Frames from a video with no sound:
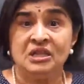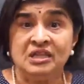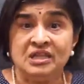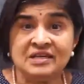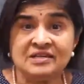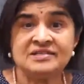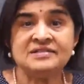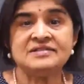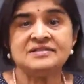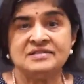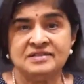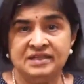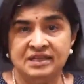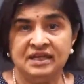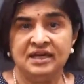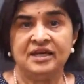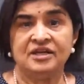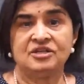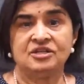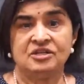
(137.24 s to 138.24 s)
this
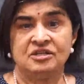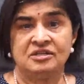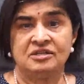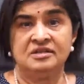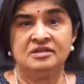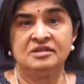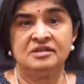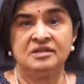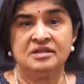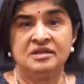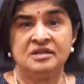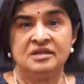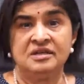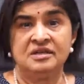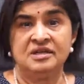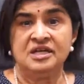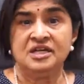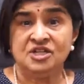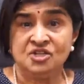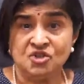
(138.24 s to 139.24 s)
election
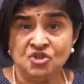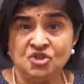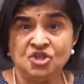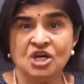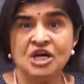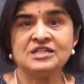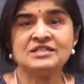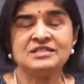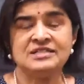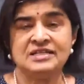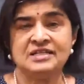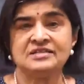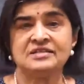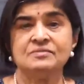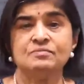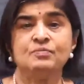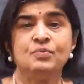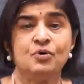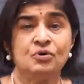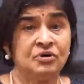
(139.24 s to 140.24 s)
is just
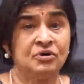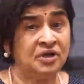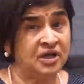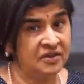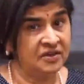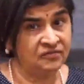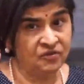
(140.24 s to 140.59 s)
as important,